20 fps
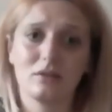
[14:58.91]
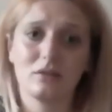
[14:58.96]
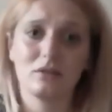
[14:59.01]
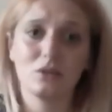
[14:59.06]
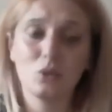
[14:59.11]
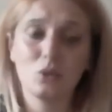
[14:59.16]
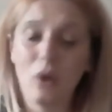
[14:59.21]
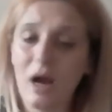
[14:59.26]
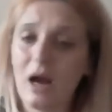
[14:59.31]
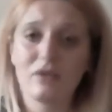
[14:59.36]

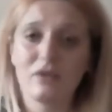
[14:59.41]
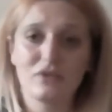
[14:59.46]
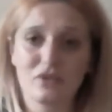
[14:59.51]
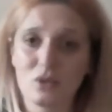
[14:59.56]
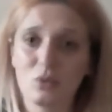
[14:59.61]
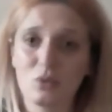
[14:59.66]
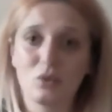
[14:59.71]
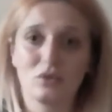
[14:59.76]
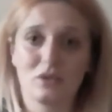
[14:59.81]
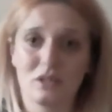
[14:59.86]
You have to
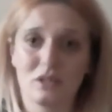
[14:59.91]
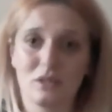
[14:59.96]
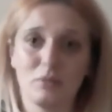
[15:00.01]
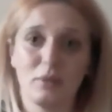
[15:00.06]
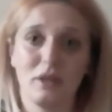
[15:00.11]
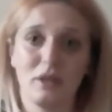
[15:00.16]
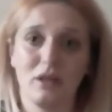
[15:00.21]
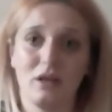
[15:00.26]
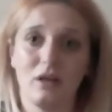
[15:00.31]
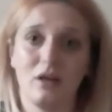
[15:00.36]
want to
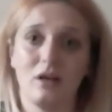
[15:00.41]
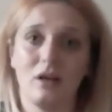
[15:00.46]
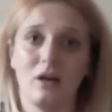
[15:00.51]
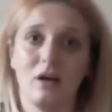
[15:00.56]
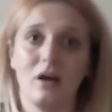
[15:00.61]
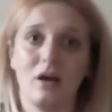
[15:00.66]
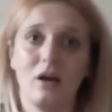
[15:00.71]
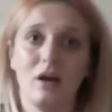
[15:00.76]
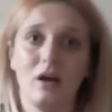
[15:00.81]
be here.